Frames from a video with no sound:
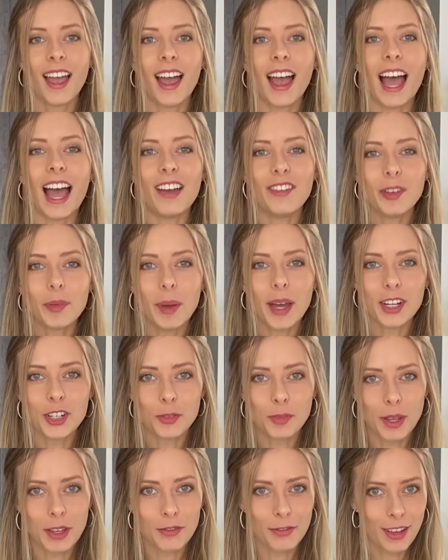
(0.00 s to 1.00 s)
I have a batch of
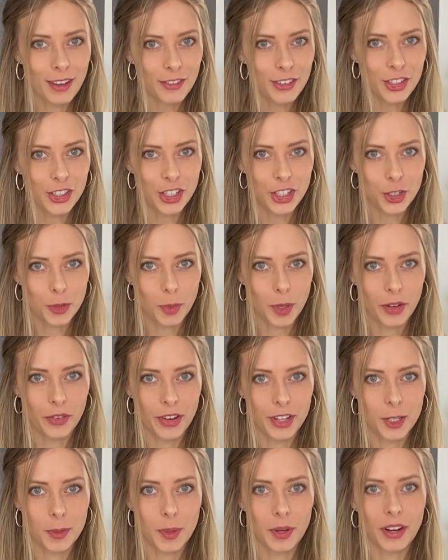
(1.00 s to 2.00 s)
my favorite gingerbread
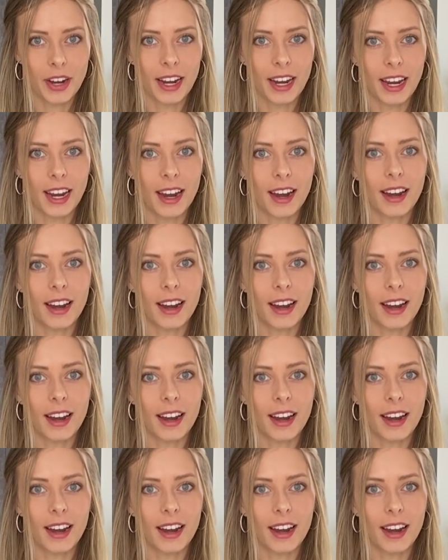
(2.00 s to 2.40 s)
recipe right here.